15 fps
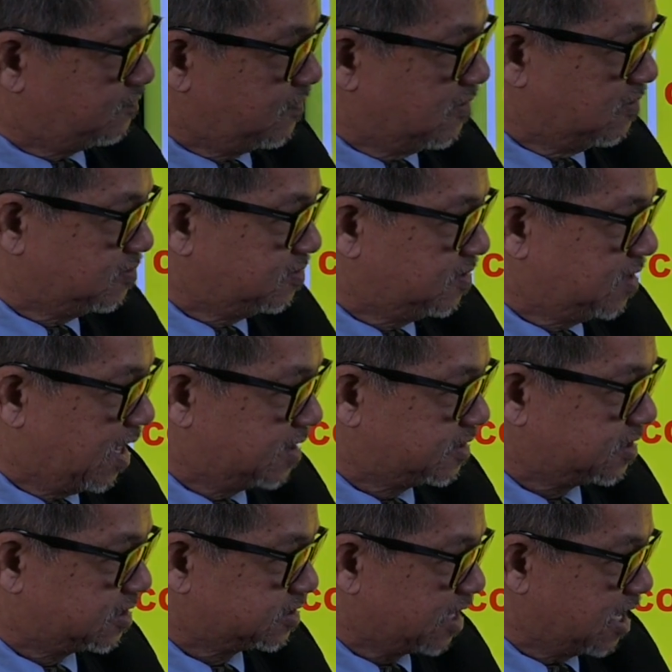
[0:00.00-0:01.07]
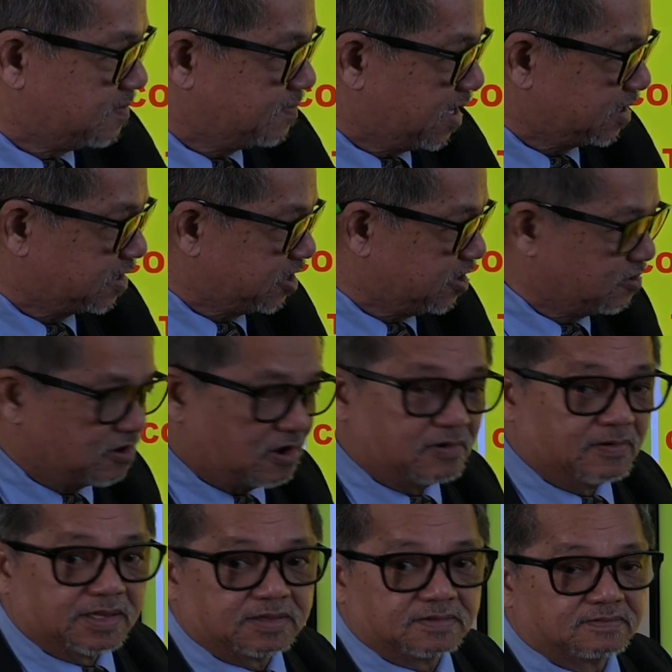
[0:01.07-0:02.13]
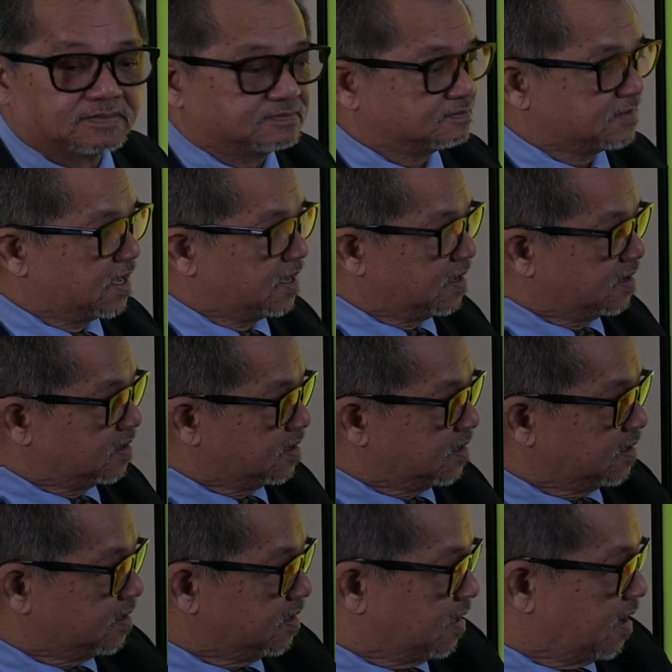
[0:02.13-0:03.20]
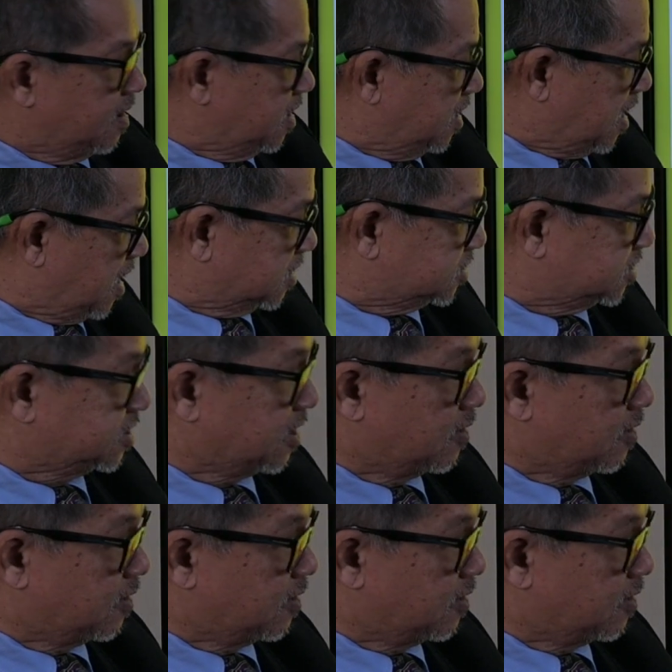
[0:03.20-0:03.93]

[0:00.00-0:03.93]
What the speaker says: food, entertainment, you know it. That's